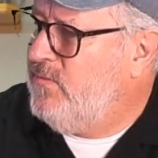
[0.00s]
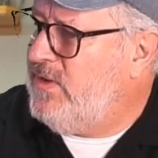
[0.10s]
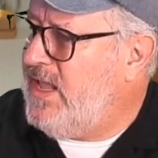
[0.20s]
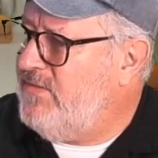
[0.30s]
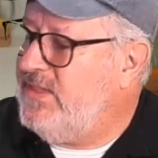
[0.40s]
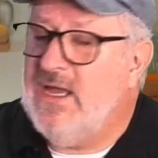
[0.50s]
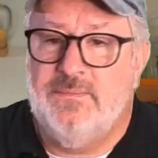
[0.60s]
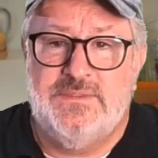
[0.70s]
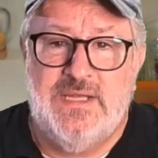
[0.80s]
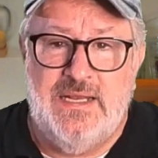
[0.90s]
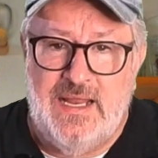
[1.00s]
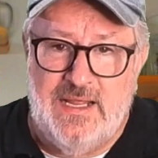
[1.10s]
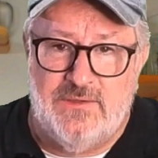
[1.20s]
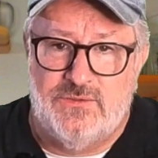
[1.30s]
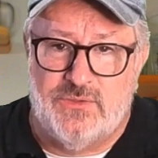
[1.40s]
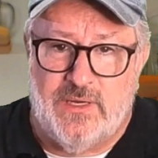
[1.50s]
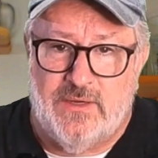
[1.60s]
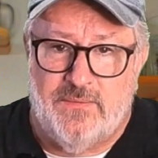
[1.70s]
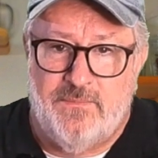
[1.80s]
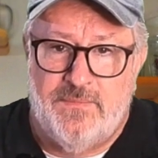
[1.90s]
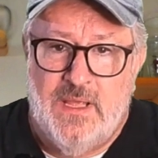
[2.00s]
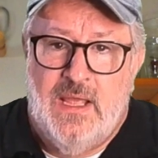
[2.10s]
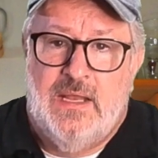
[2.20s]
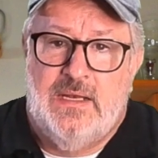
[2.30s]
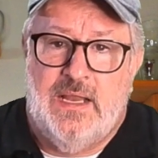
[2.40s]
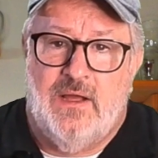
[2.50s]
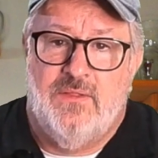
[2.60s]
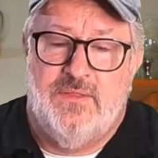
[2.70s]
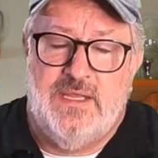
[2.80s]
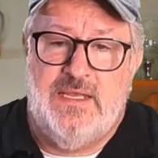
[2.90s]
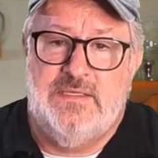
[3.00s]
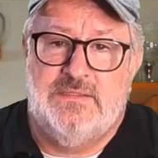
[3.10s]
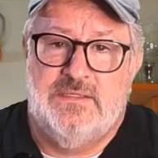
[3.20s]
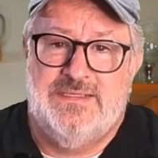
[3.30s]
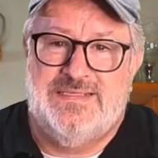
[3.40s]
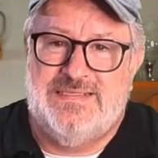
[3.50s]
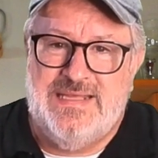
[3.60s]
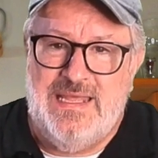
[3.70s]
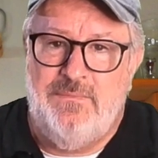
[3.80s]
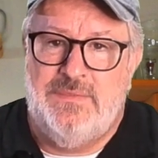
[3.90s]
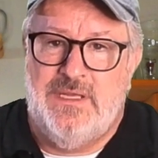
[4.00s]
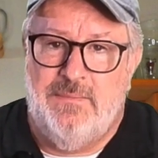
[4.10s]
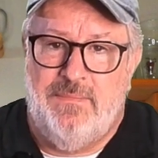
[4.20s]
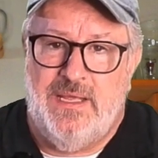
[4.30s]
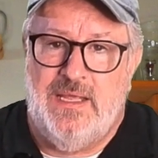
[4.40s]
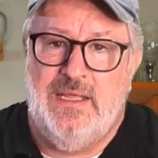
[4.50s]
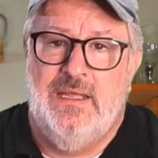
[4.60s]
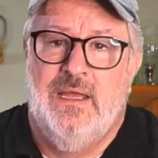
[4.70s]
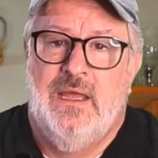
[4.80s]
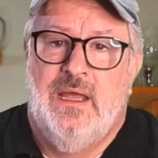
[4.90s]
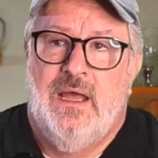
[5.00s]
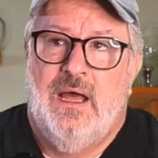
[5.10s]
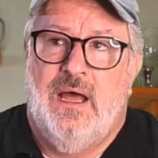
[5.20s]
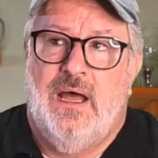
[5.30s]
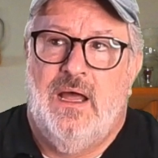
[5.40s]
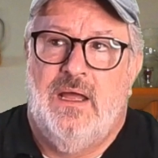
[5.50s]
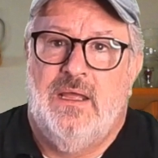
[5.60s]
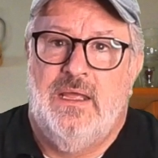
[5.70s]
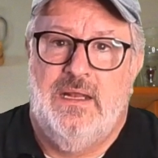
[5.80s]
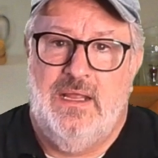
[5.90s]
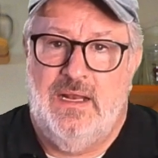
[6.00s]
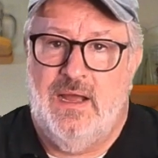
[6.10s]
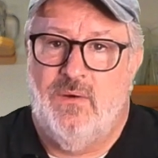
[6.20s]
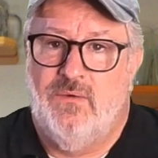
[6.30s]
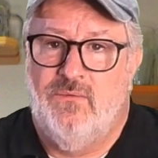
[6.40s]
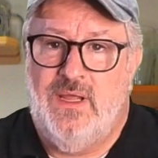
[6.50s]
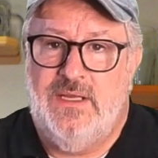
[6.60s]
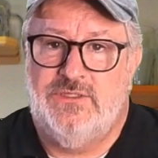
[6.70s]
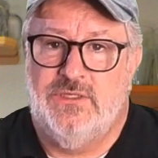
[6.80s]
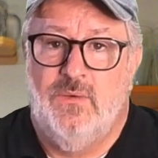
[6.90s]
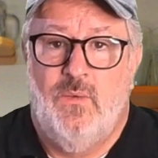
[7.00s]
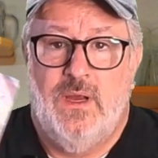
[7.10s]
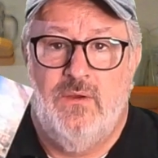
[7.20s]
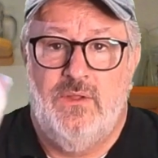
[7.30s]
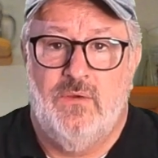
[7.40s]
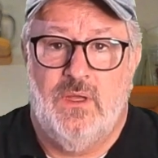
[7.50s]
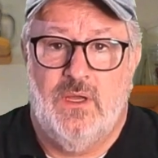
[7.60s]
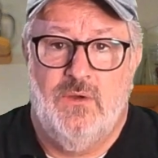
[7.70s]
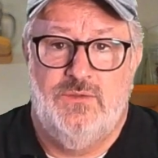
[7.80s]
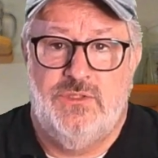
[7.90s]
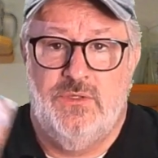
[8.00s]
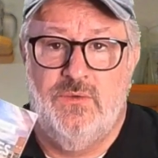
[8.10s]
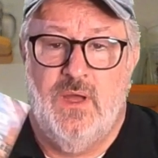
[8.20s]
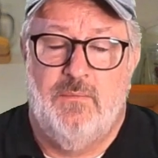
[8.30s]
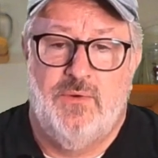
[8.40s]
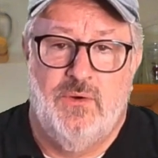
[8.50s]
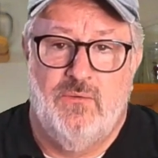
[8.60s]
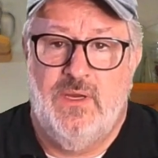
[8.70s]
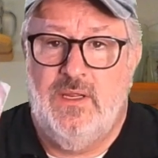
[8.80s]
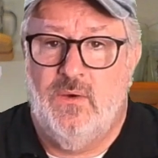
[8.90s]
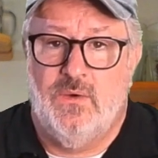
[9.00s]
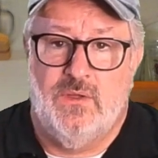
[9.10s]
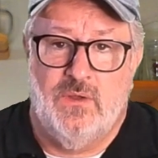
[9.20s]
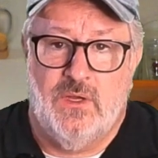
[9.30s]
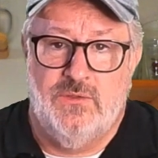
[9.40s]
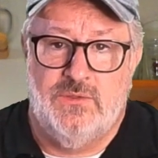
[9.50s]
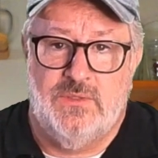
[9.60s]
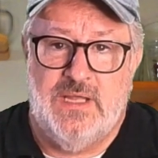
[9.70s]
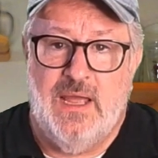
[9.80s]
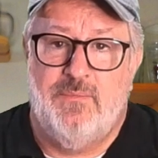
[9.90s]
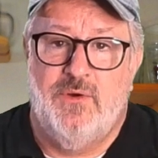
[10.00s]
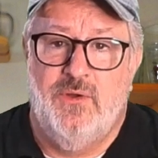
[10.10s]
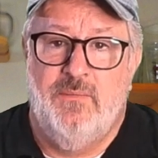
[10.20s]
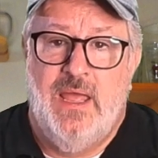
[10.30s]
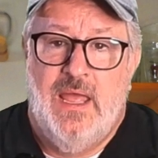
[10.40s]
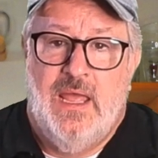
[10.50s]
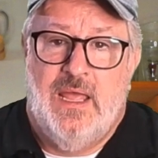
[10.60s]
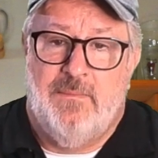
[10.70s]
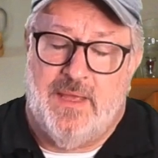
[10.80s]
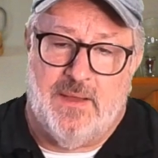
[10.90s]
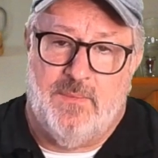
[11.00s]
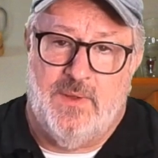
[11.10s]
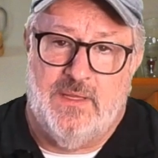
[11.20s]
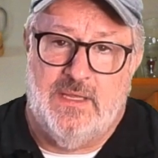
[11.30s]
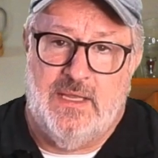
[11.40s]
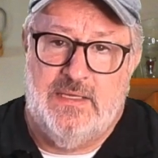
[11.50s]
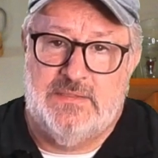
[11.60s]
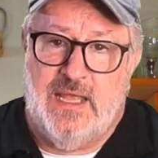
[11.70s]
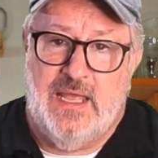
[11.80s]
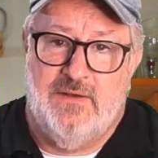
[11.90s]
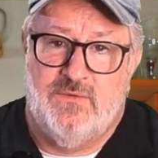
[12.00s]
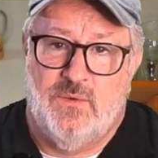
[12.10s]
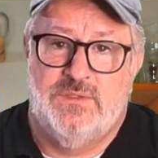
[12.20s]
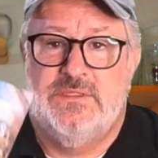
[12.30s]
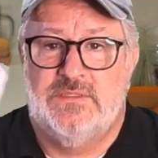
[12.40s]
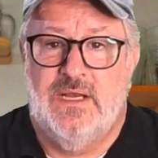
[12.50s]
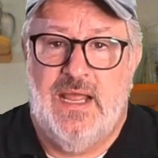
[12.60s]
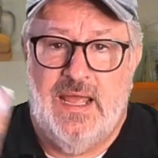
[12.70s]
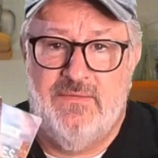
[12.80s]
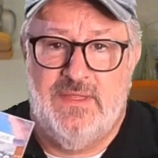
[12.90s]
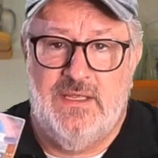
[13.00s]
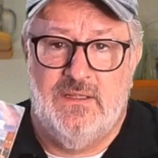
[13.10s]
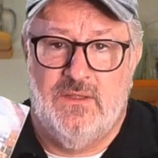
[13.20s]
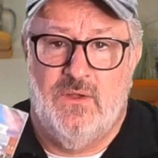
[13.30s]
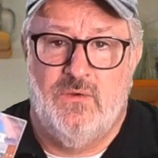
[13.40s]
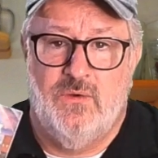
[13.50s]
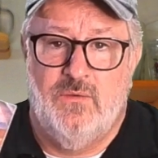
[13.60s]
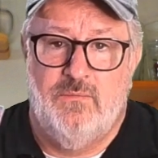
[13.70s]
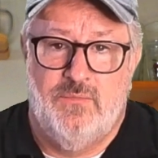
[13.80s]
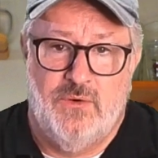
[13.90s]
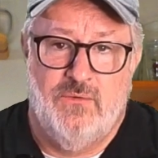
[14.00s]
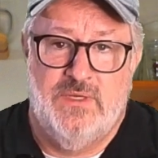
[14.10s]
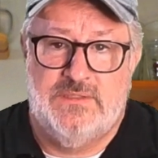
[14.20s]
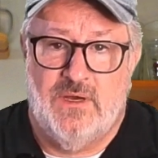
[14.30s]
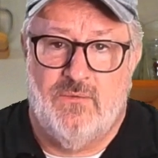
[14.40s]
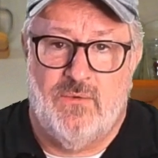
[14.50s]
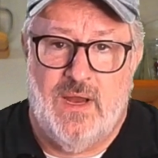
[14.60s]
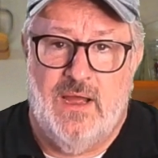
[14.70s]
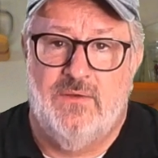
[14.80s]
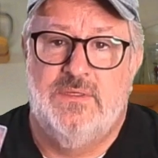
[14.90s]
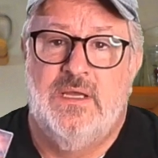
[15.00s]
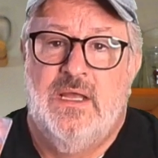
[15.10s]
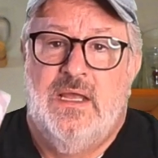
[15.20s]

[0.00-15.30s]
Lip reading: We have the Upstate Ale Trail. Now, these seem to be in our region where you can go to a brewery or you can go to a tap room and pick up one of these. And of course, it's going to have the local breweries around.